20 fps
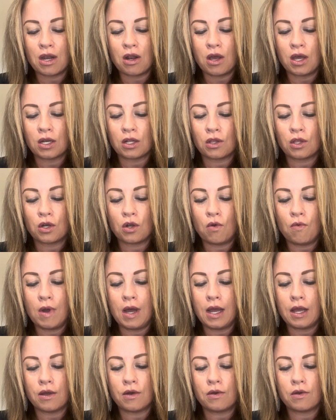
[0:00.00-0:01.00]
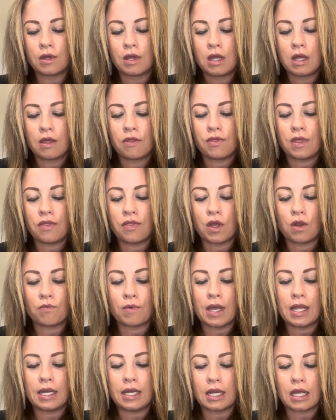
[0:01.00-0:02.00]
on a little while, then they're
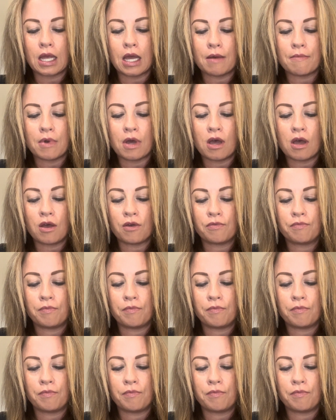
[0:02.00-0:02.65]
ready to come off.